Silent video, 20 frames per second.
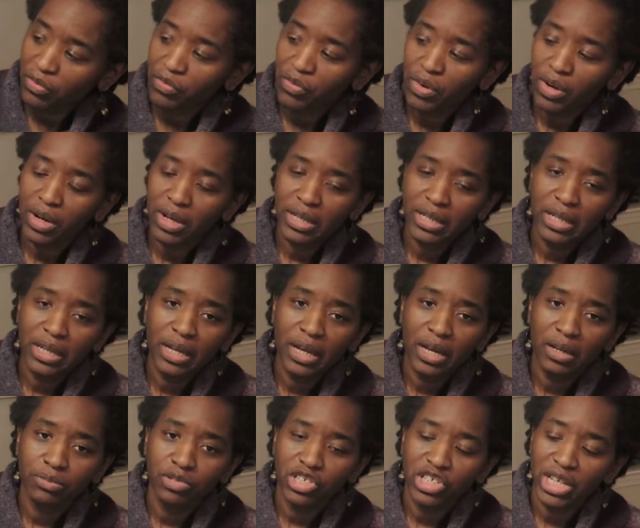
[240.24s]
front.
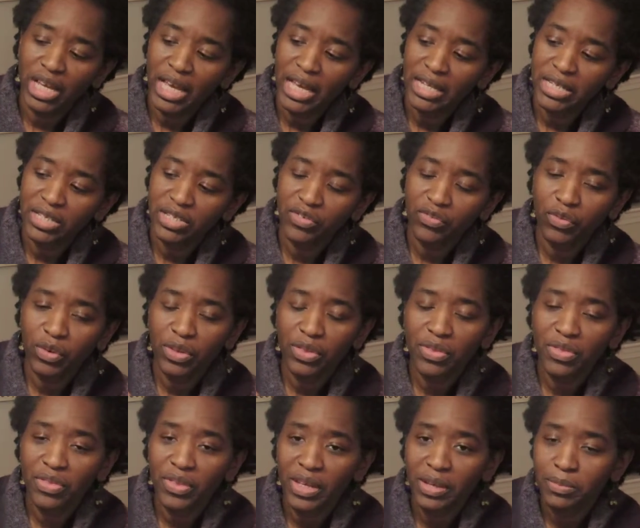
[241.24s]
She had different
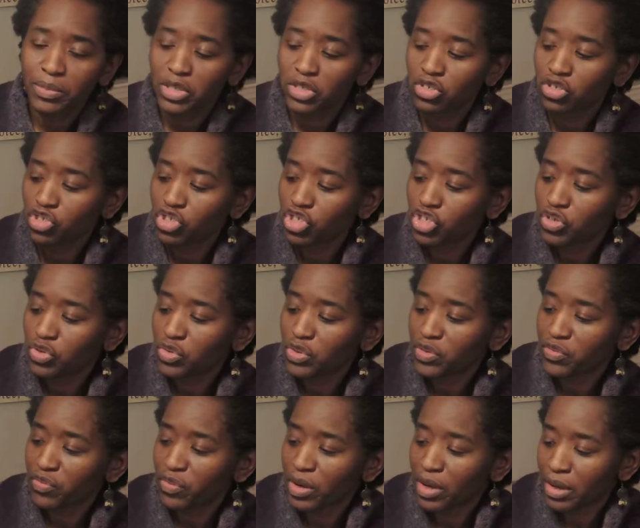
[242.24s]
themes to
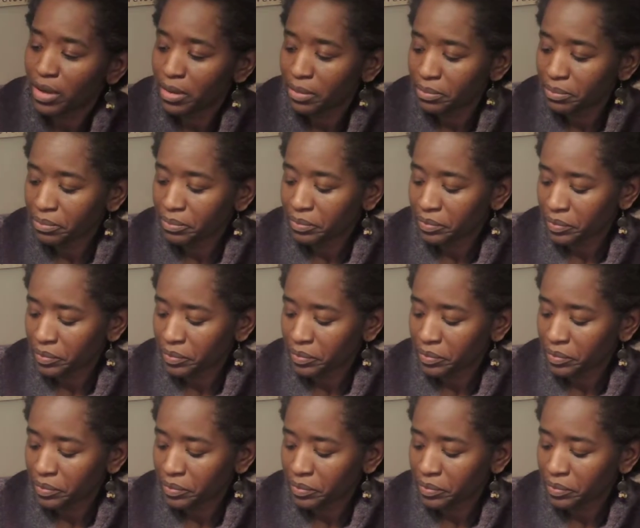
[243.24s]
choose from.